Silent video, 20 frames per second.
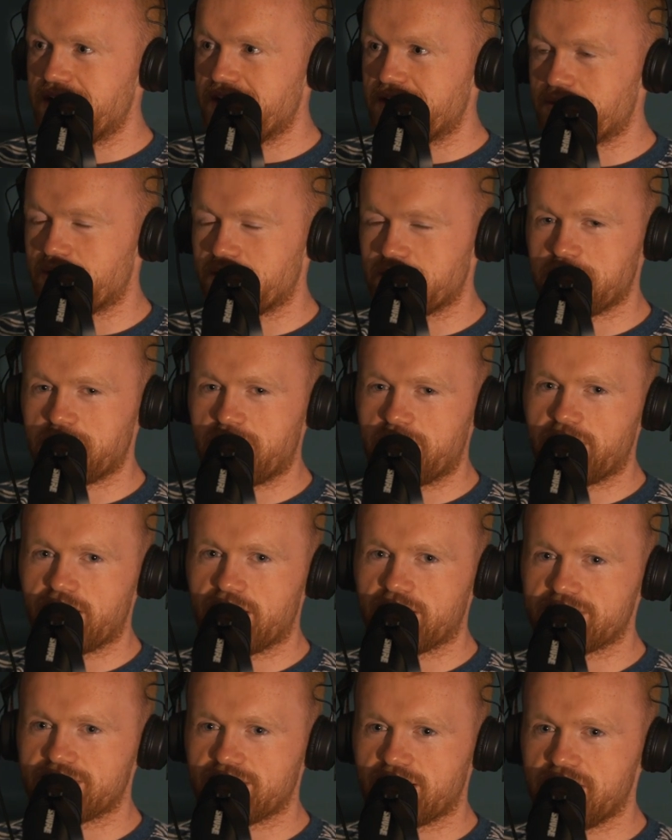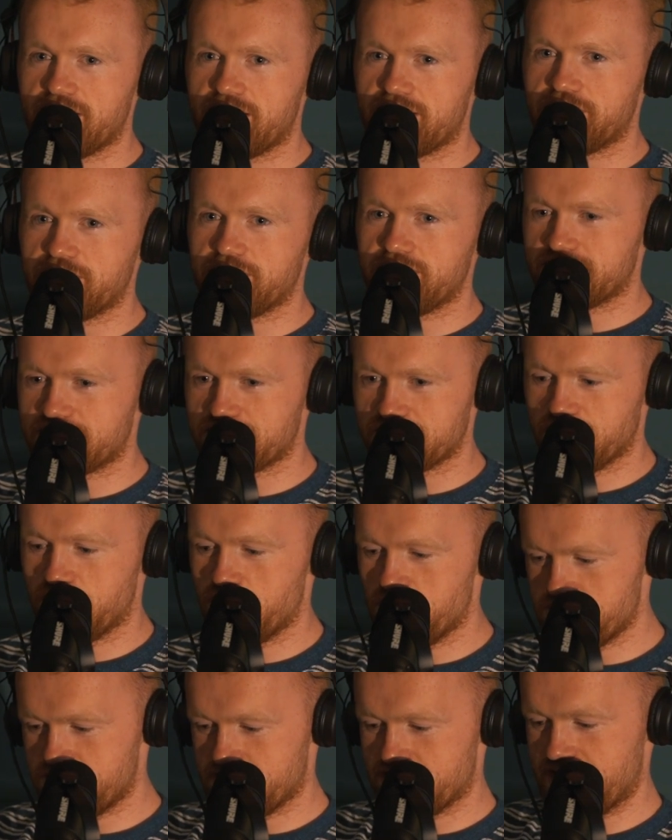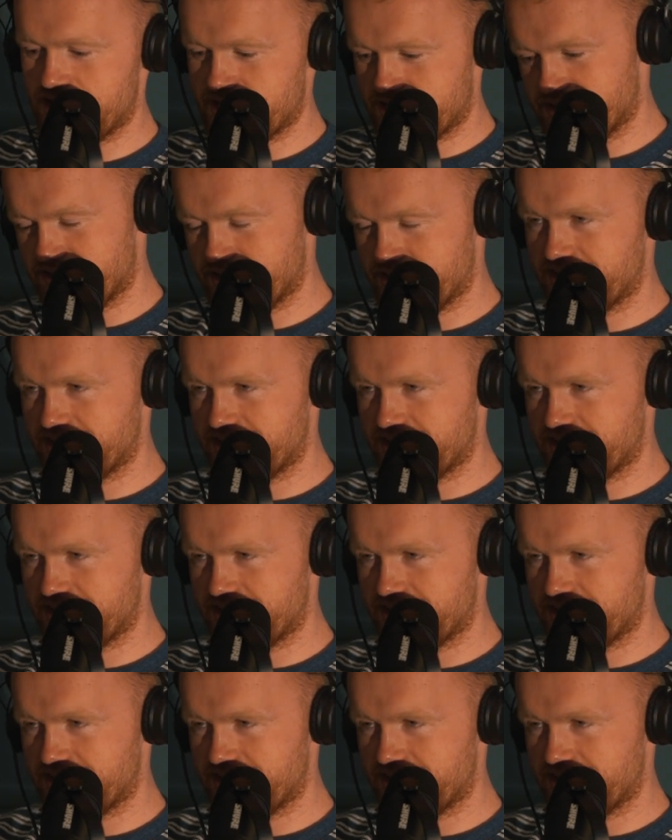My mate was like, yeah, do this, just hold your legs like